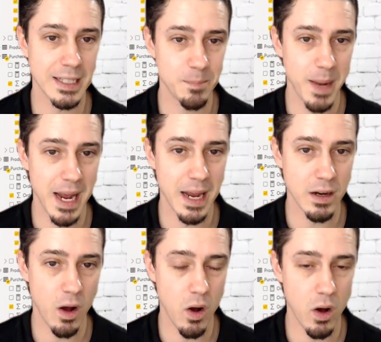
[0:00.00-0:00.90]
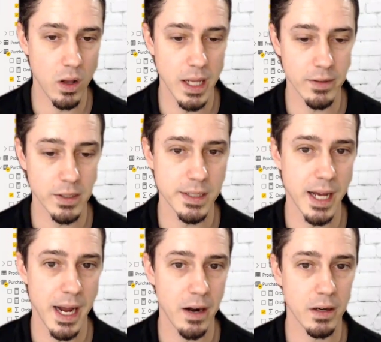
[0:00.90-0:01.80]
expand all levels
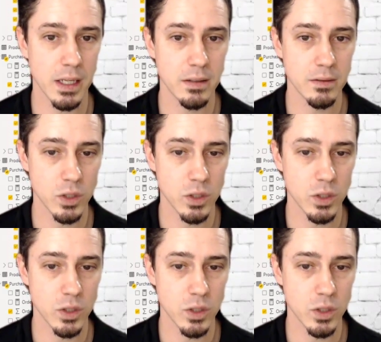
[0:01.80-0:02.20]
in the hierarchy.